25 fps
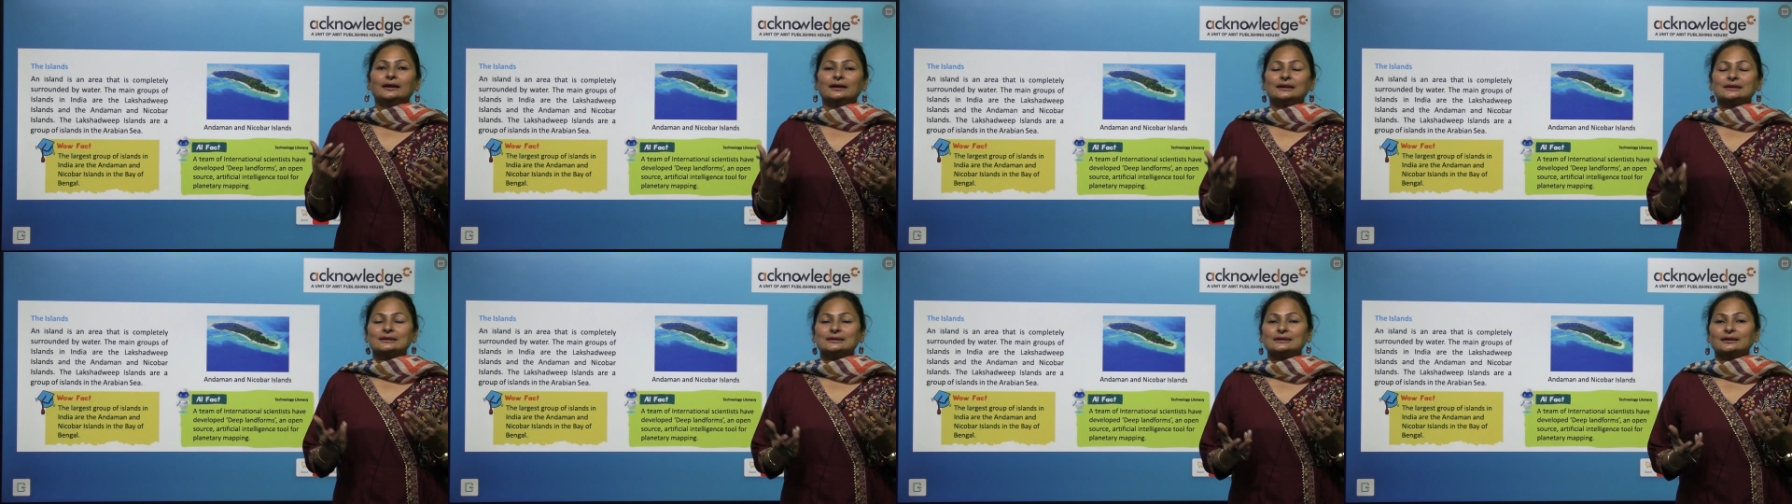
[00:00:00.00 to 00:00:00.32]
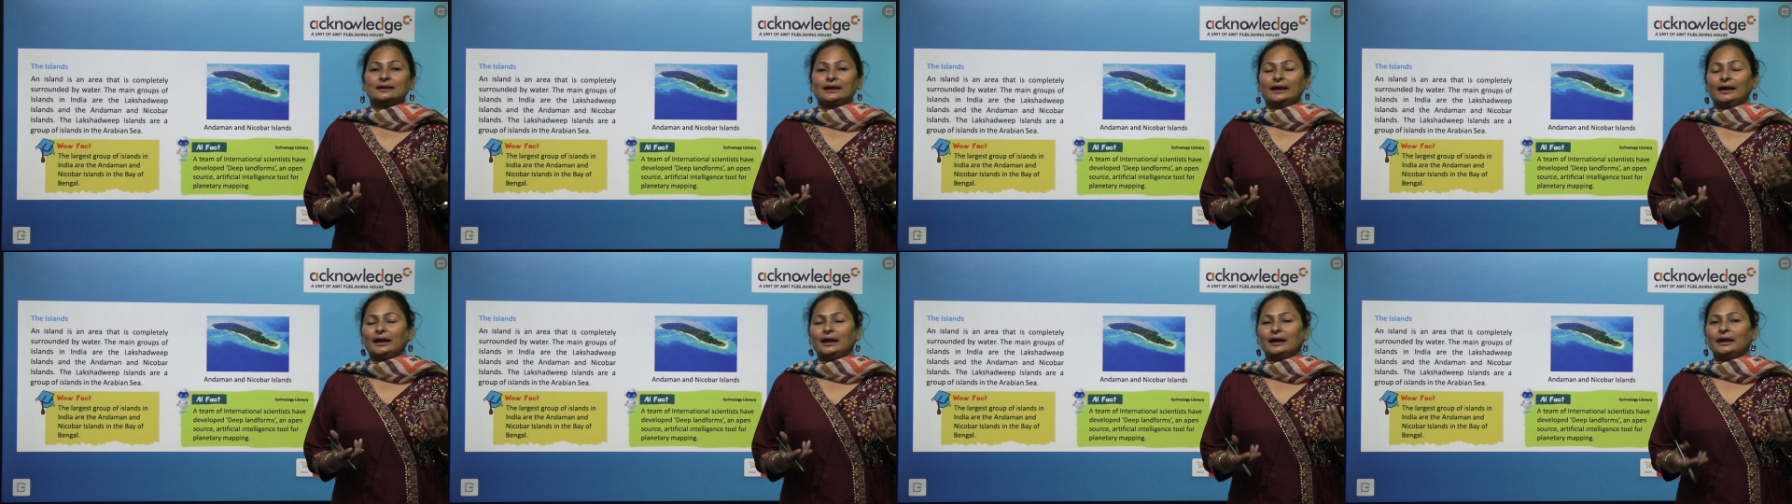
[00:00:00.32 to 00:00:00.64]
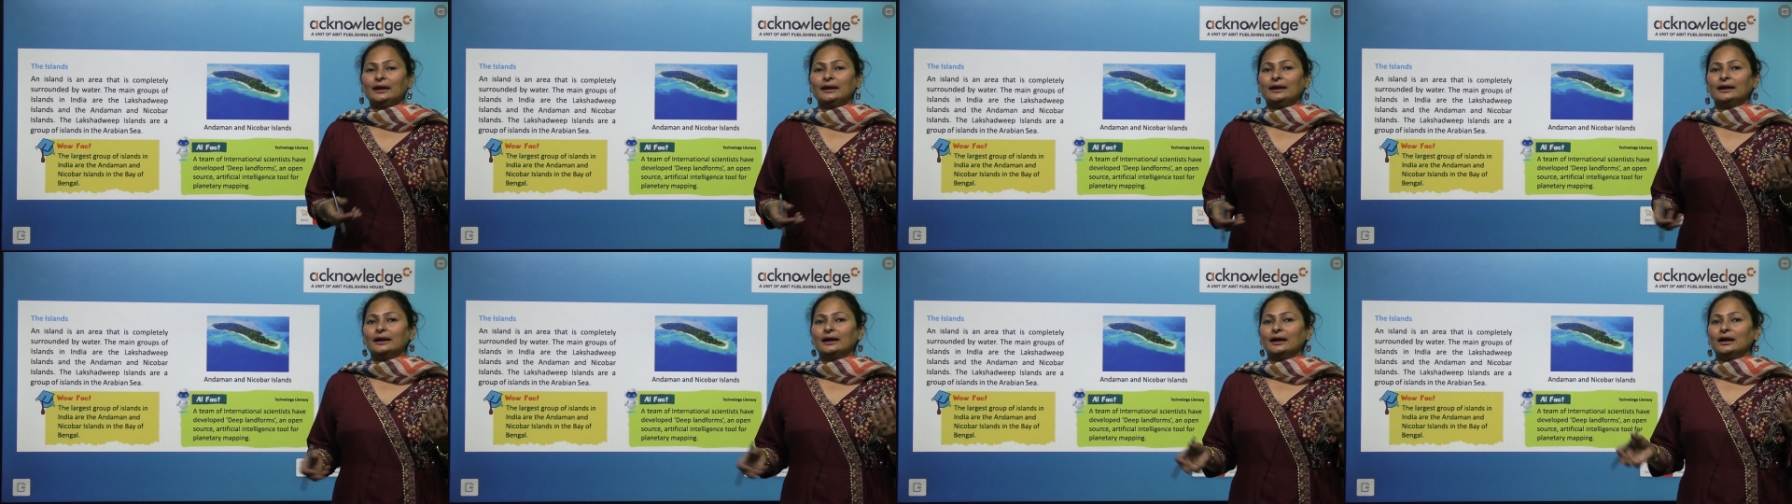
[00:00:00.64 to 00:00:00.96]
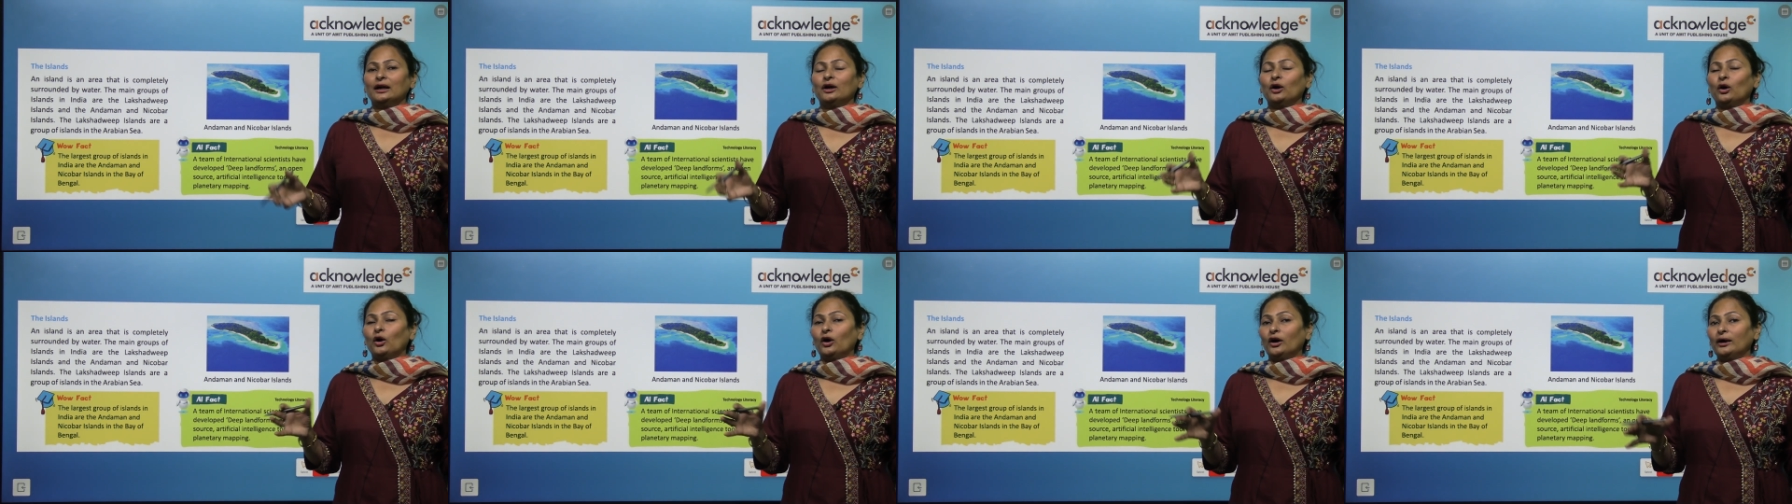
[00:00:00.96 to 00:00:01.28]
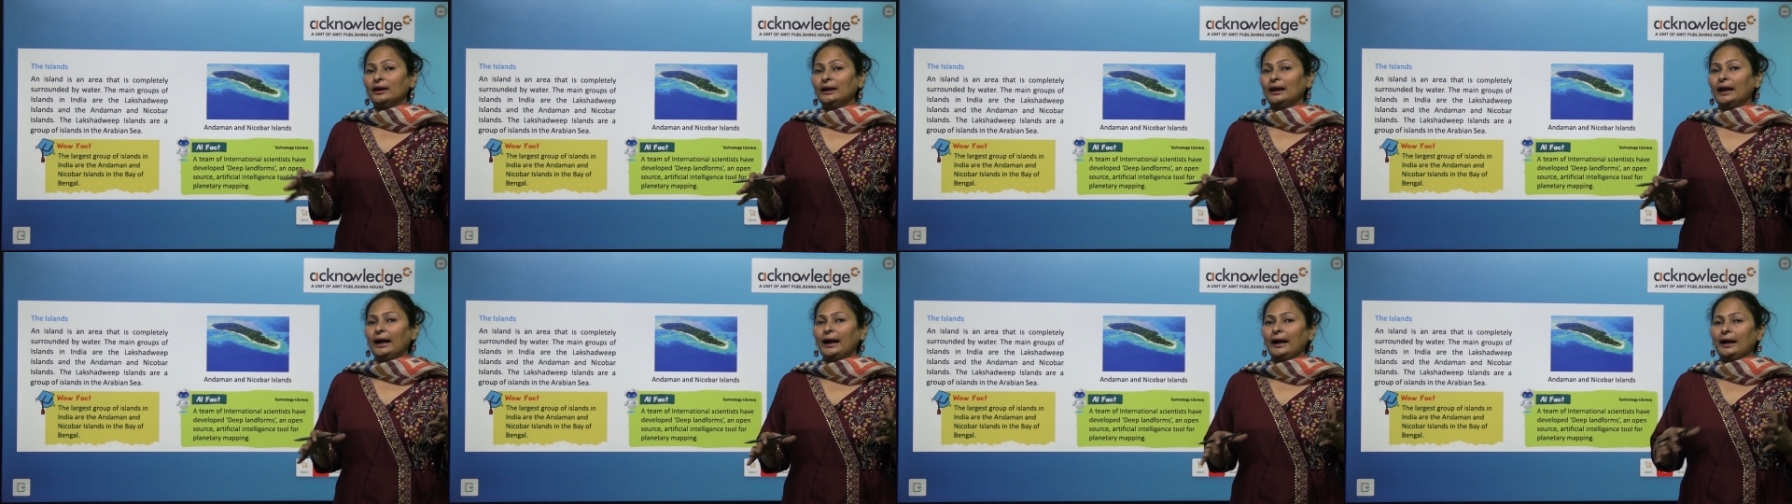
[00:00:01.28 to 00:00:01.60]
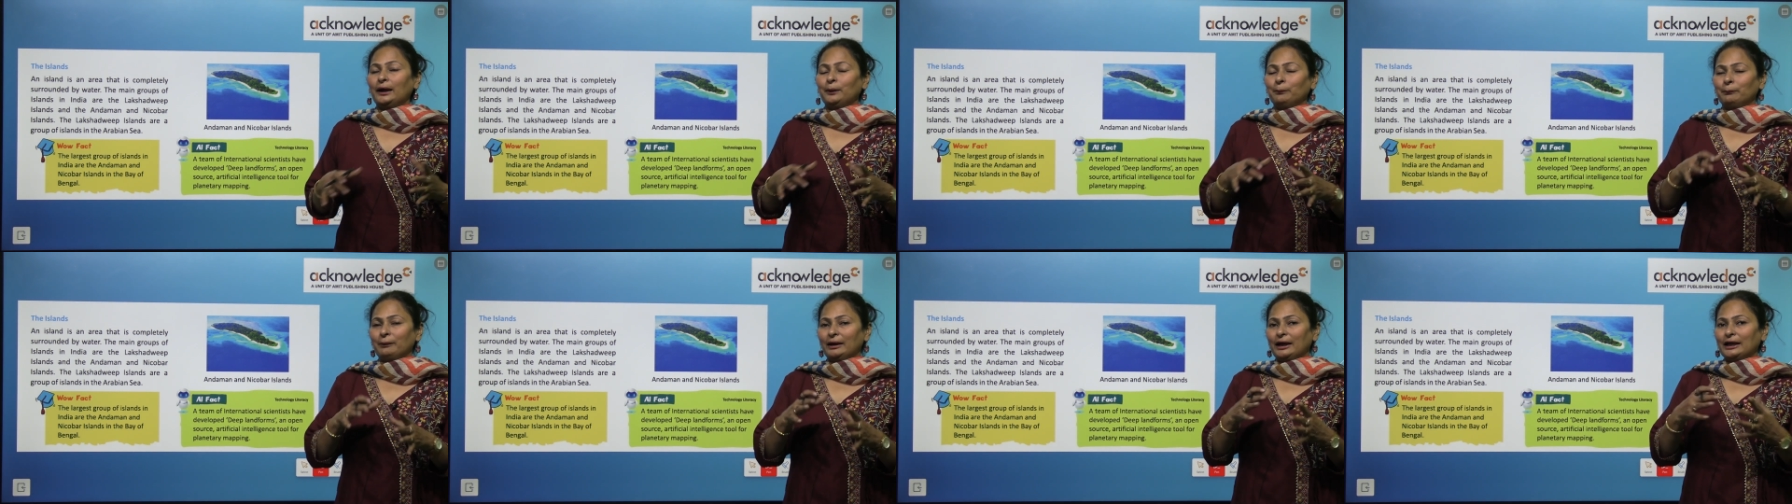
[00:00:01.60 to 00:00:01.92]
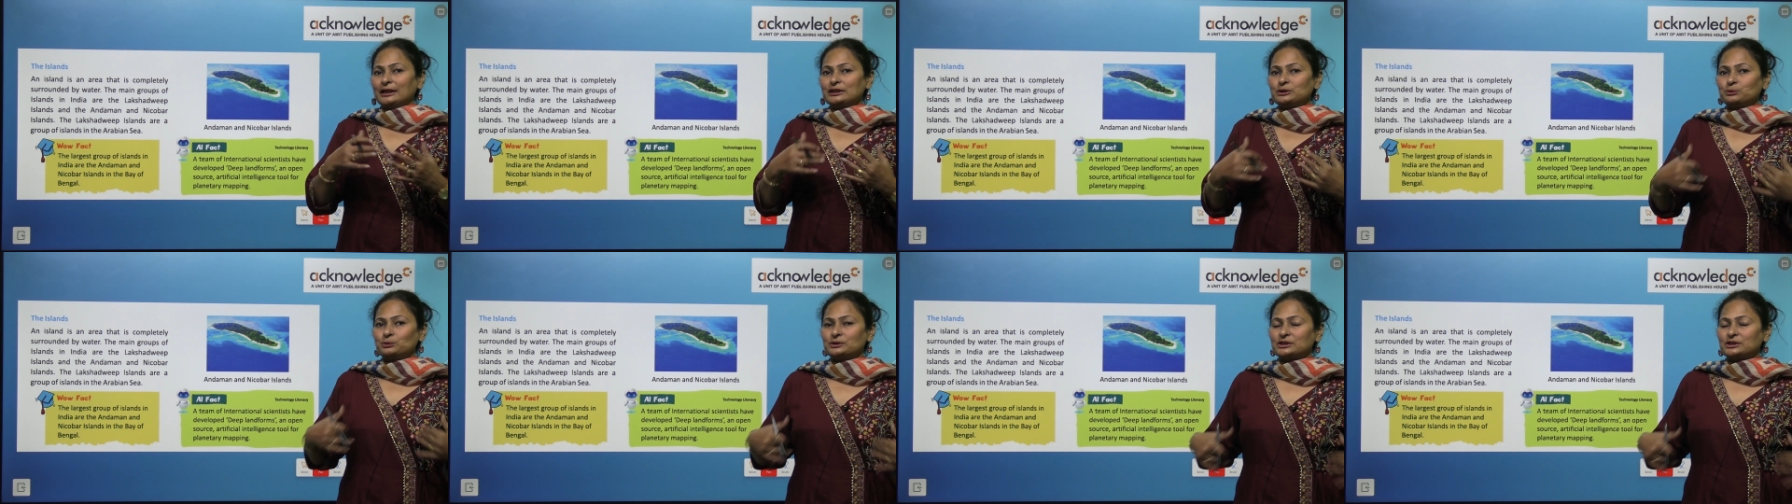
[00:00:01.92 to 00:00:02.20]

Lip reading: is the area or land mass